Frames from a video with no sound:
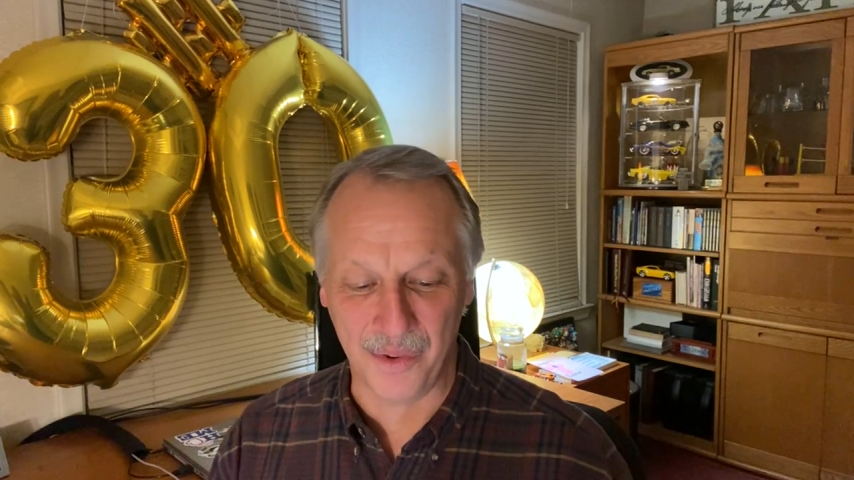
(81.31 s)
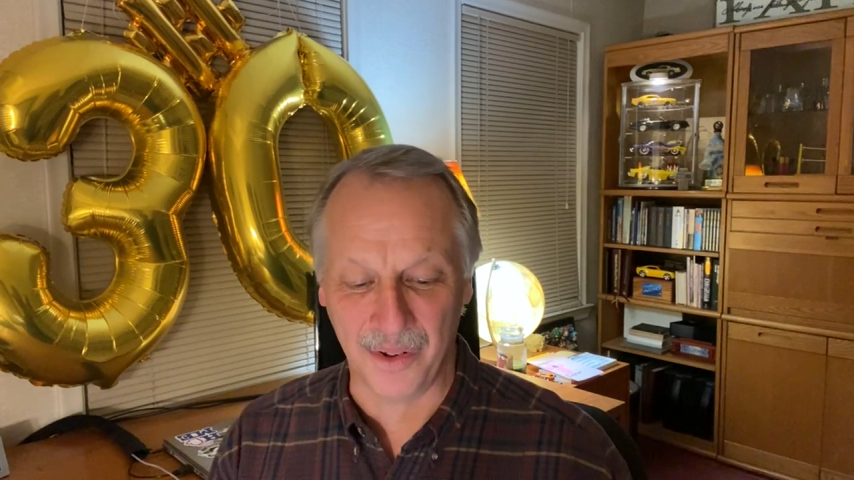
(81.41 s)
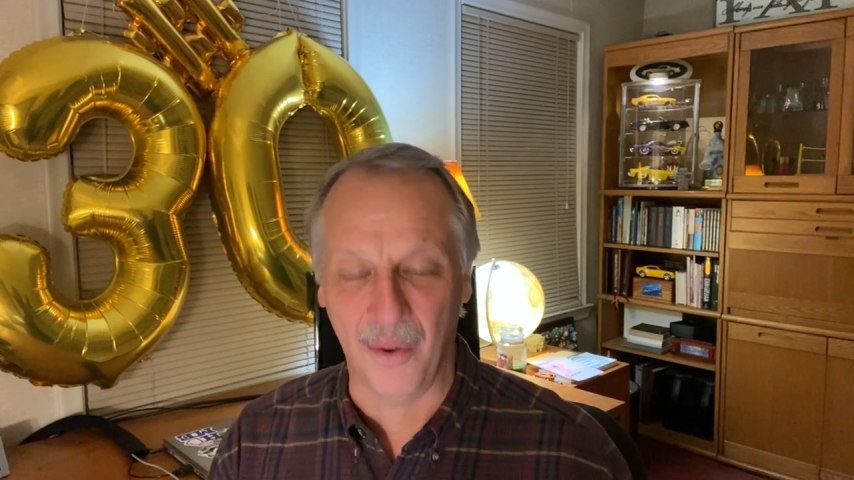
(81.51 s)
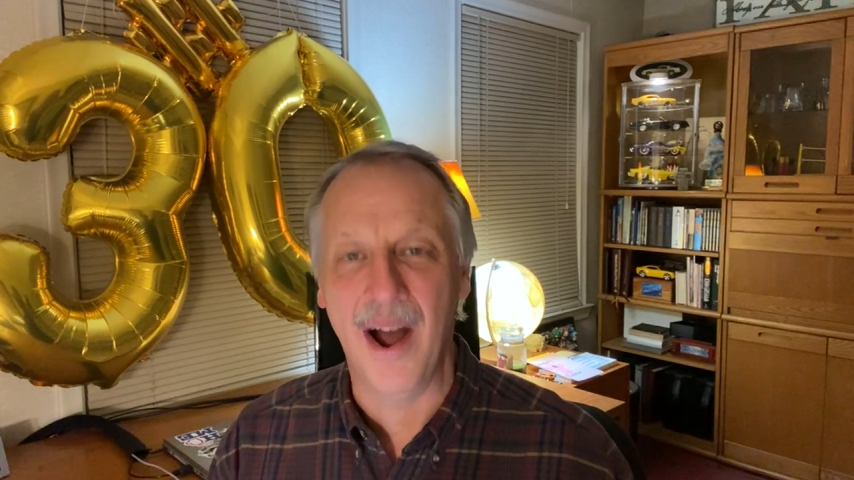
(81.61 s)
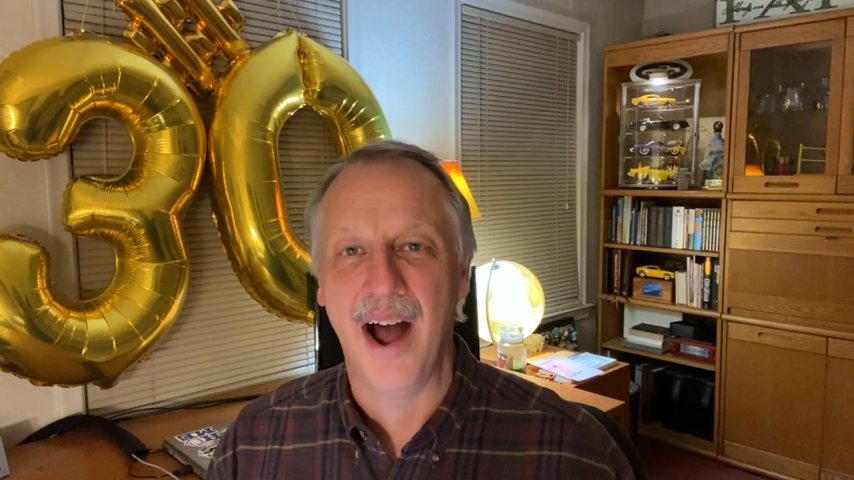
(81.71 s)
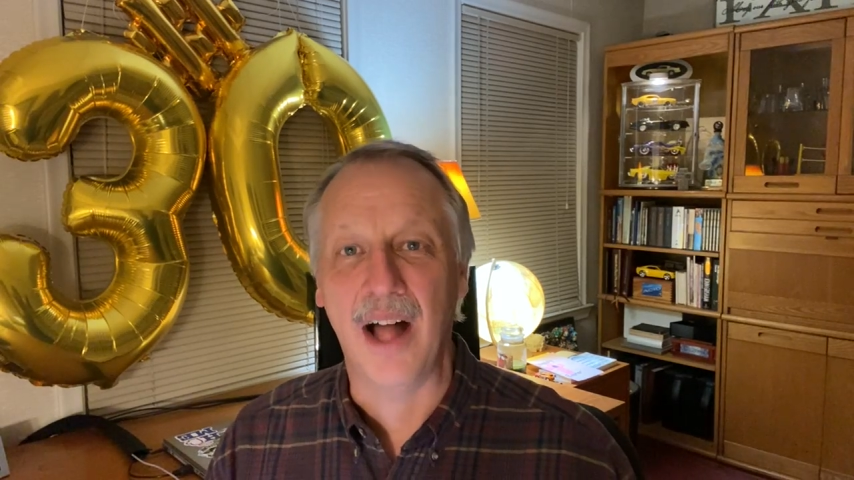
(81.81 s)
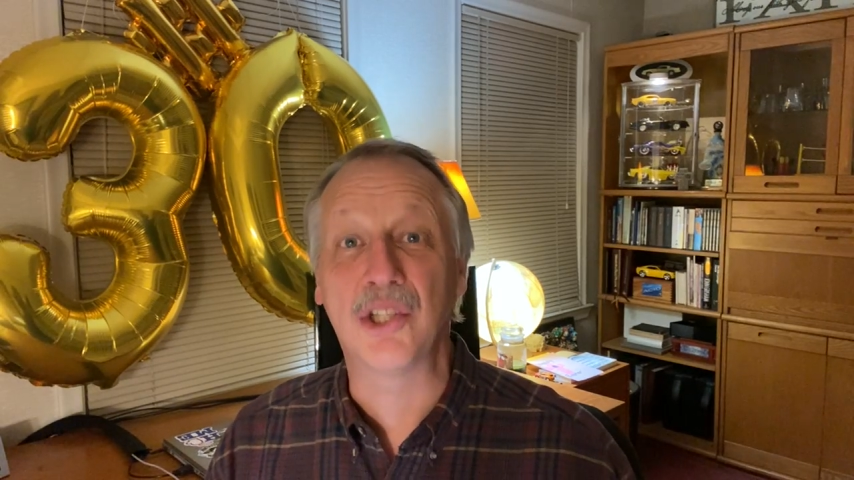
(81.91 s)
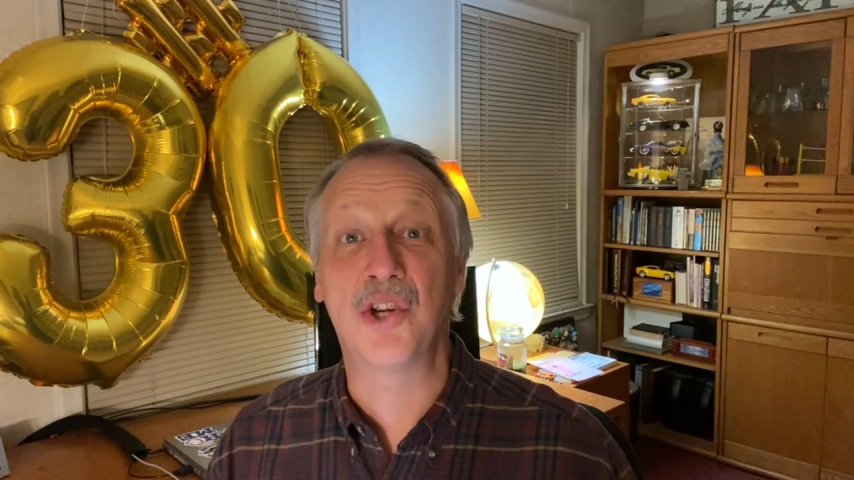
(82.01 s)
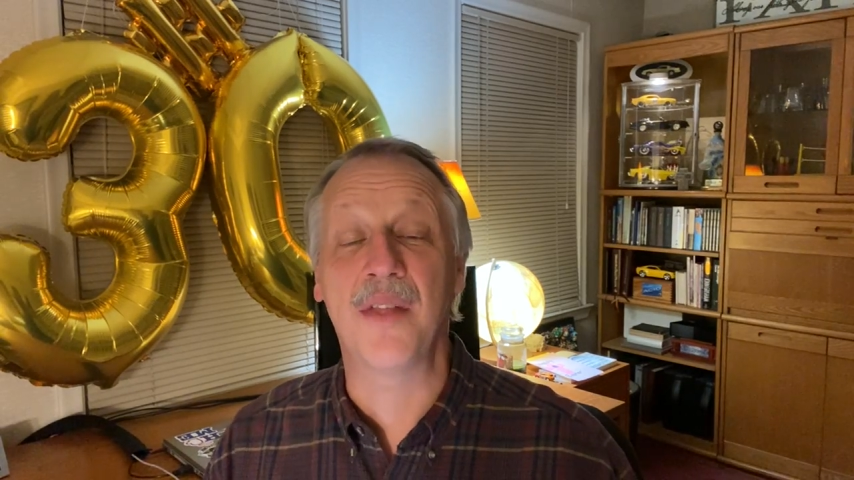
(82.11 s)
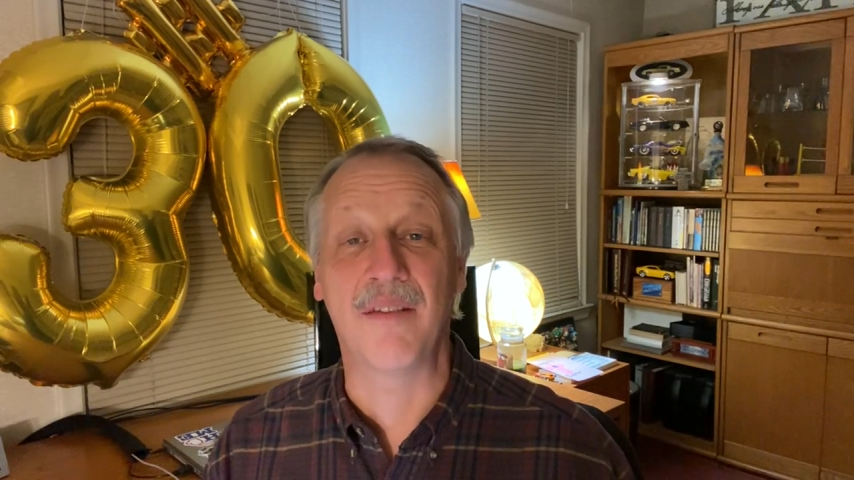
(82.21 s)
So I'll
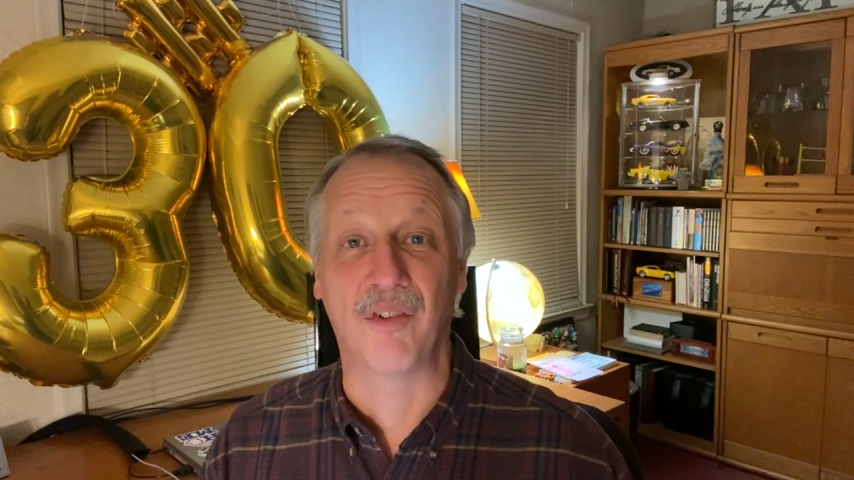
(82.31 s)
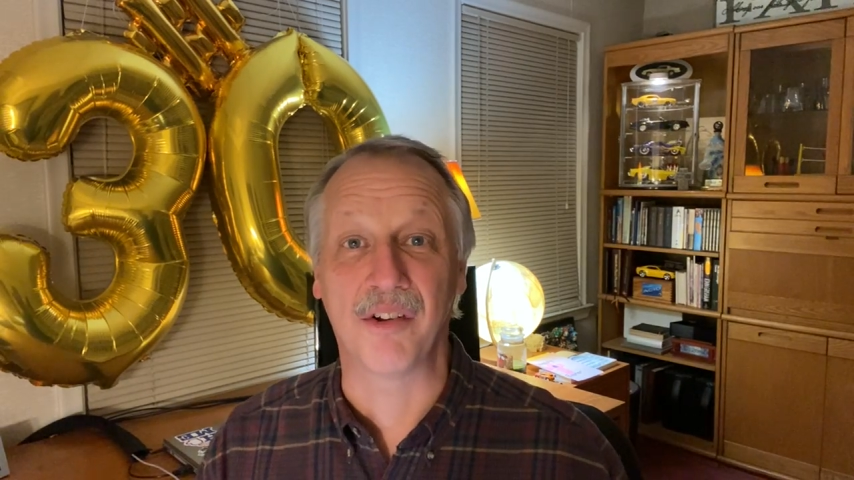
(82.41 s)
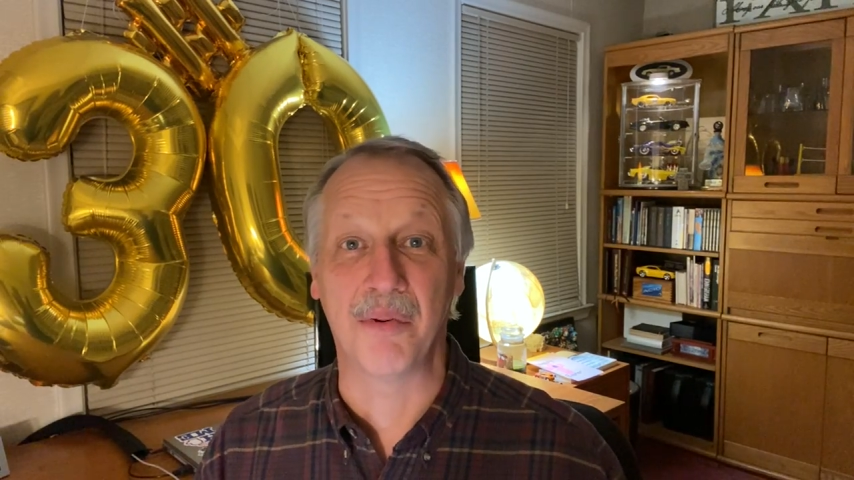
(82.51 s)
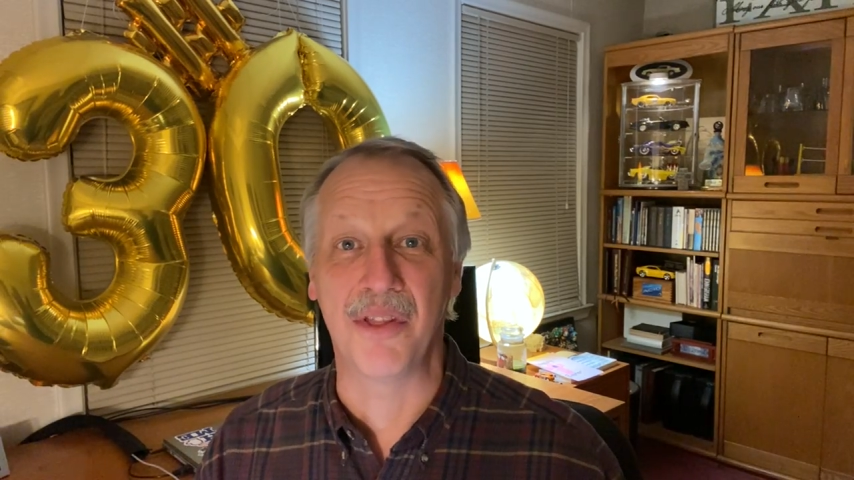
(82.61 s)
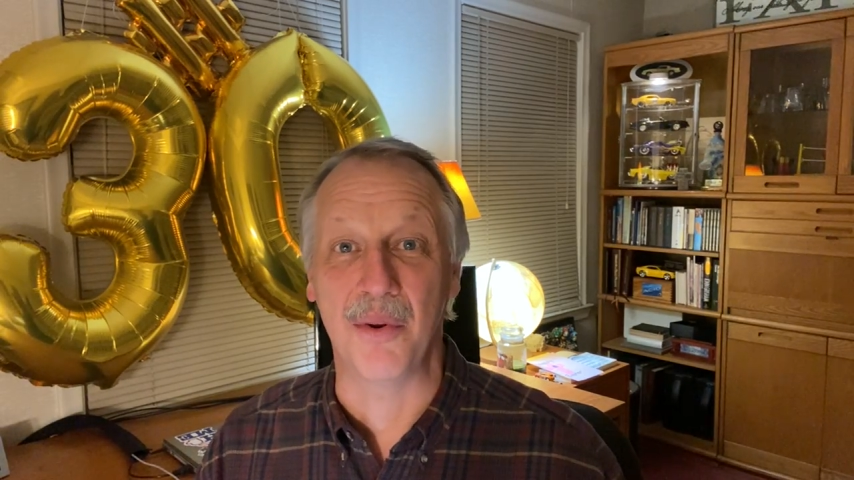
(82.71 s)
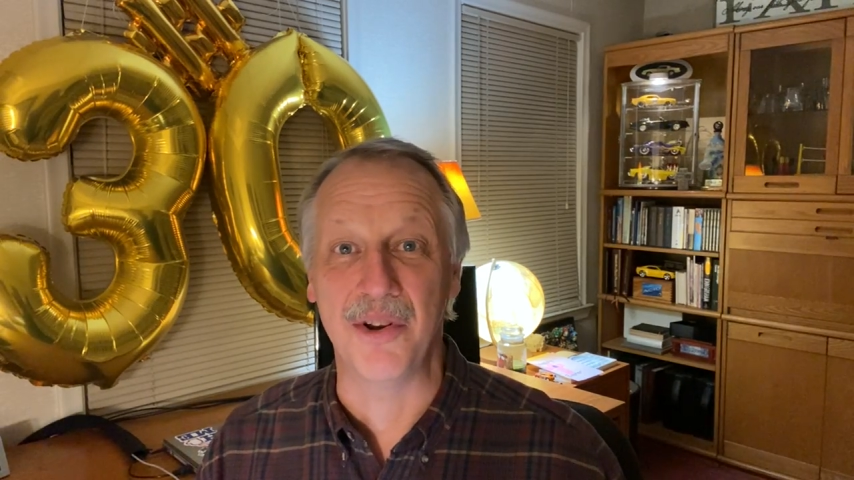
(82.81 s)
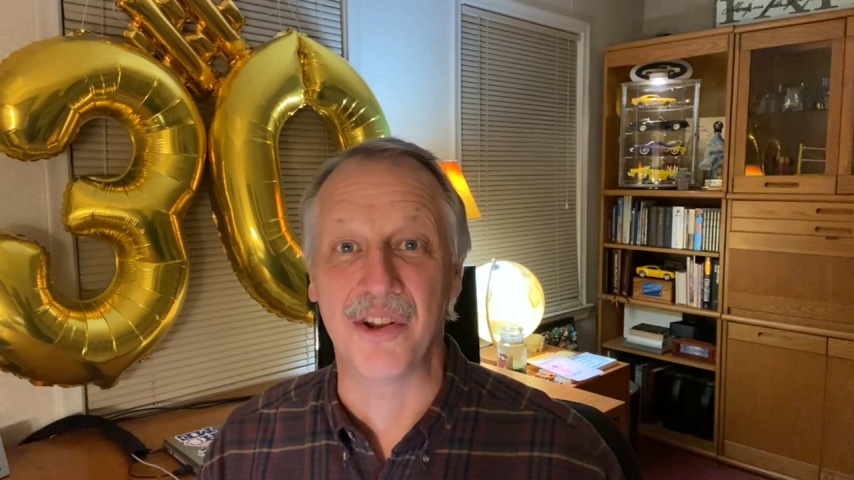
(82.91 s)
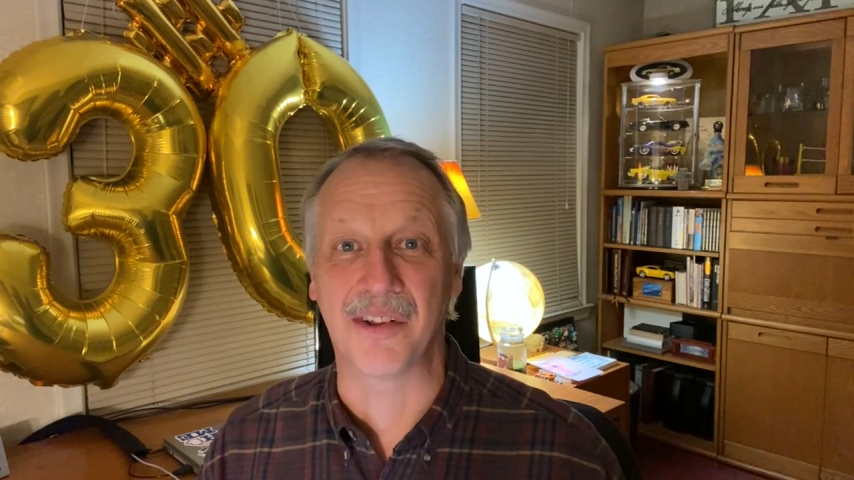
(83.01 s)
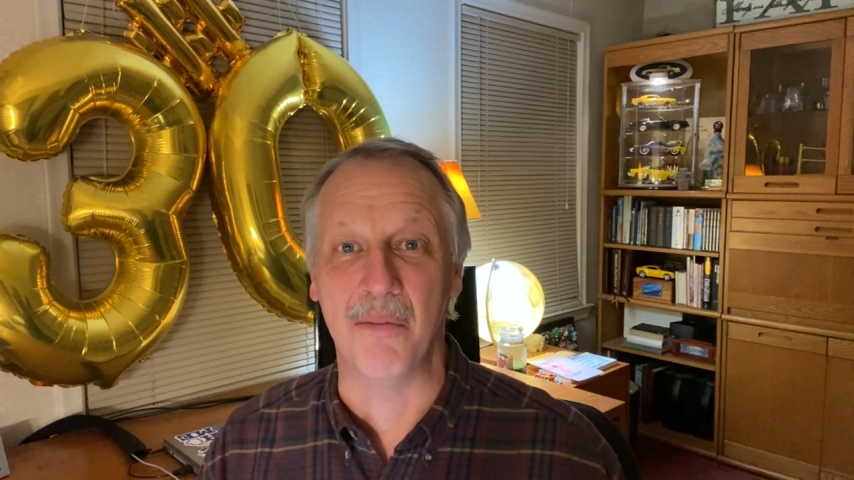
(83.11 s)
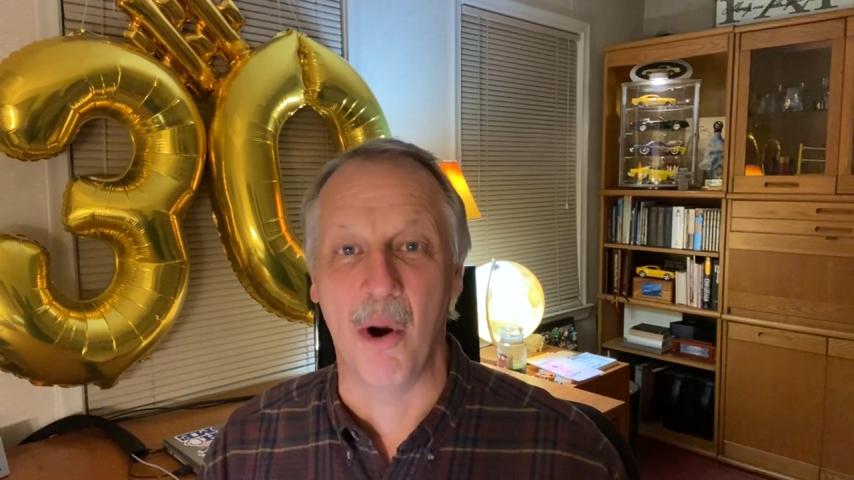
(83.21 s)
share that verse with you in
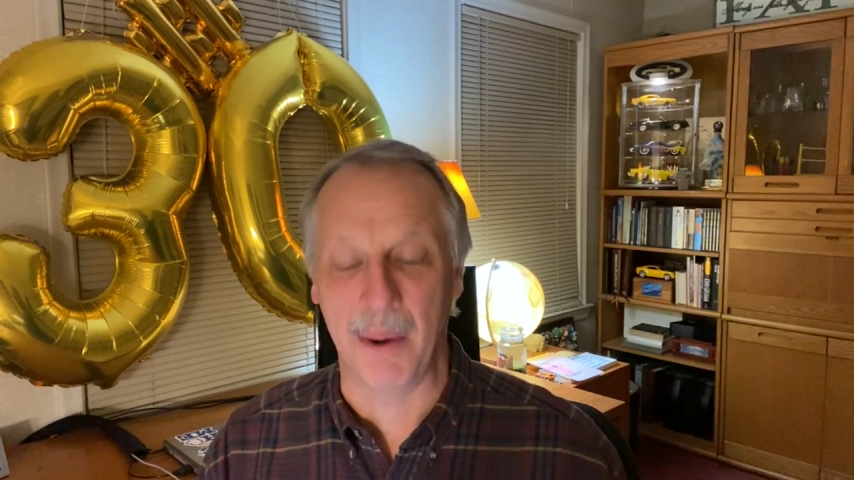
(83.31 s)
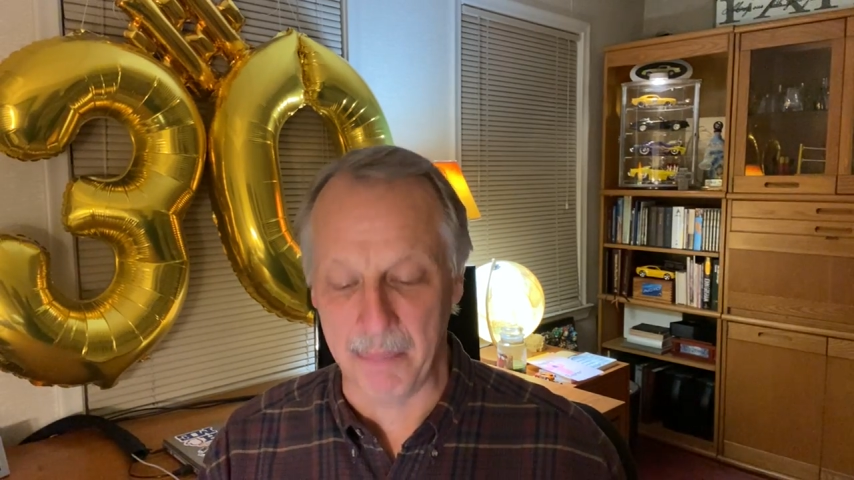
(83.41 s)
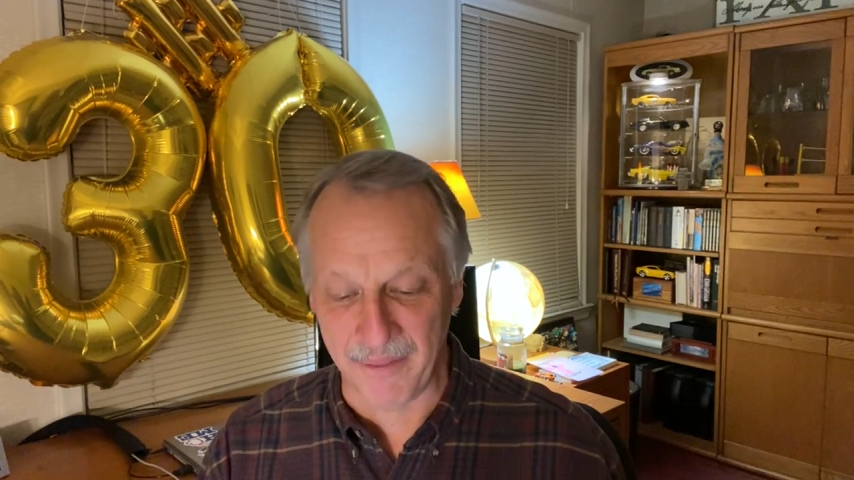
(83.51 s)
just a moment.